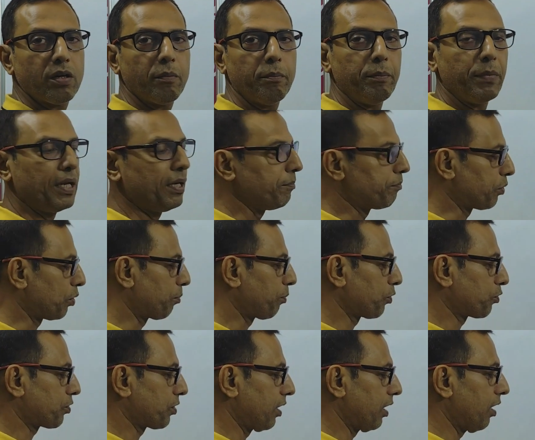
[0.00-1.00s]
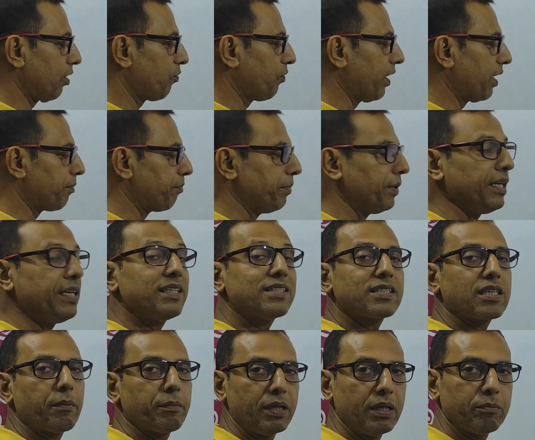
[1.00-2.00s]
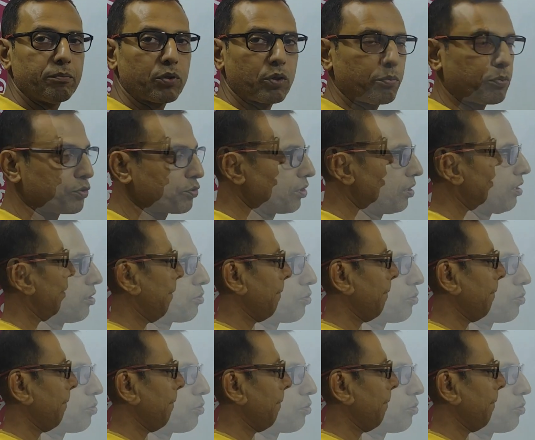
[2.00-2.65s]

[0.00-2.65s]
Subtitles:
mean proportional, where B is the mean proportional.